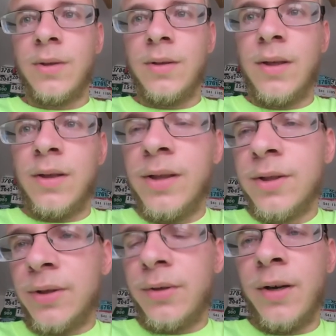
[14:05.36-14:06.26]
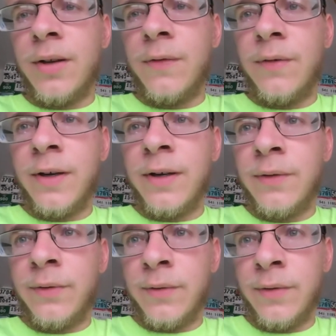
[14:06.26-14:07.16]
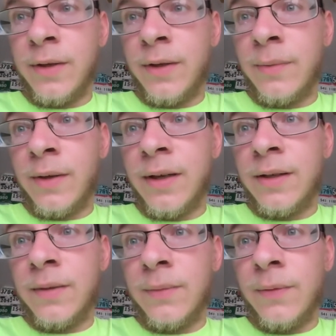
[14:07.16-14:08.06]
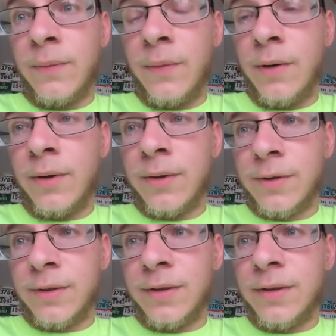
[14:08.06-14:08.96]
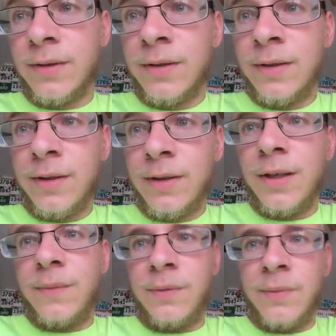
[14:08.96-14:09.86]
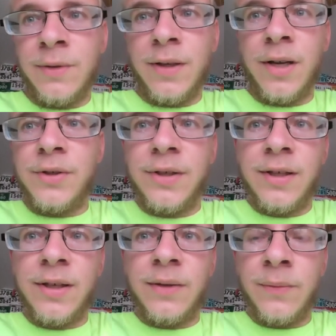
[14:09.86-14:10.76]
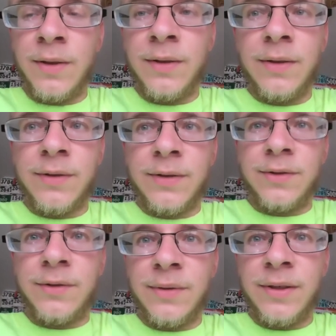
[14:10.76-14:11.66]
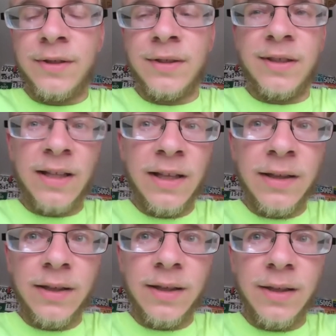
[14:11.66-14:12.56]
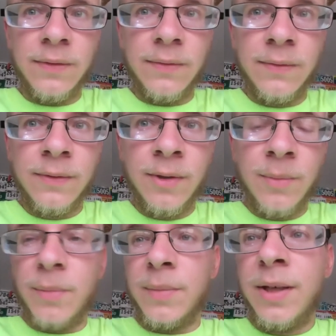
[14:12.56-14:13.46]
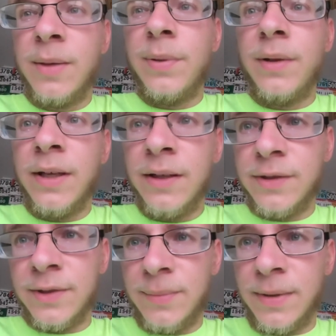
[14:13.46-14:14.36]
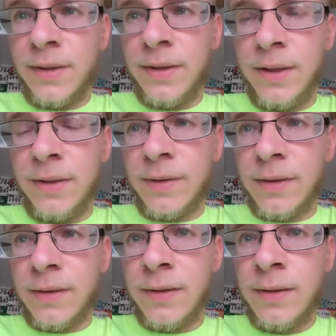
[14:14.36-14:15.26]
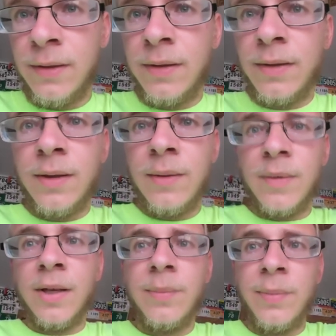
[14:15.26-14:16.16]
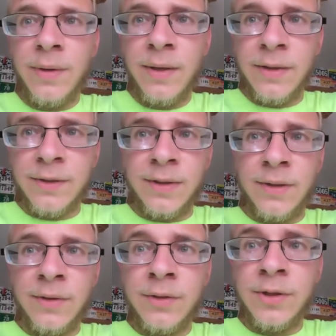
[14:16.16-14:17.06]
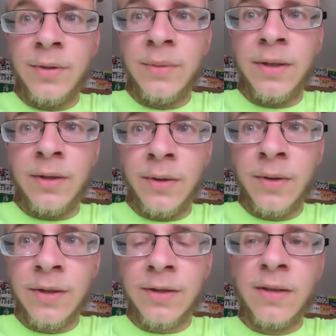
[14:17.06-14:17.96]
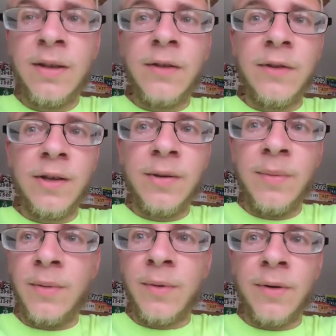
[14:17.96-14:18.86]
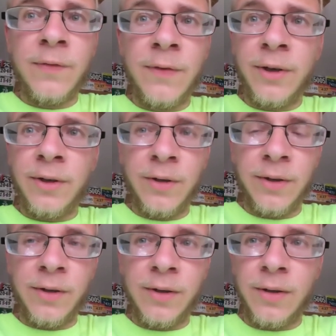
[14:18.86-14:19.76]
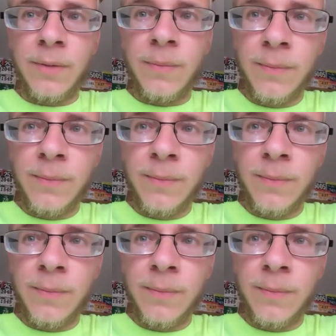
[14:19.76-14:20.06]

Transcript: At least try to fight it through like what I did with Walsh, and if you realize you can't win the situation, then leave. But make plans about leaving. Make plans, like in your 2-week notice, think about where the fuck you're gonna go.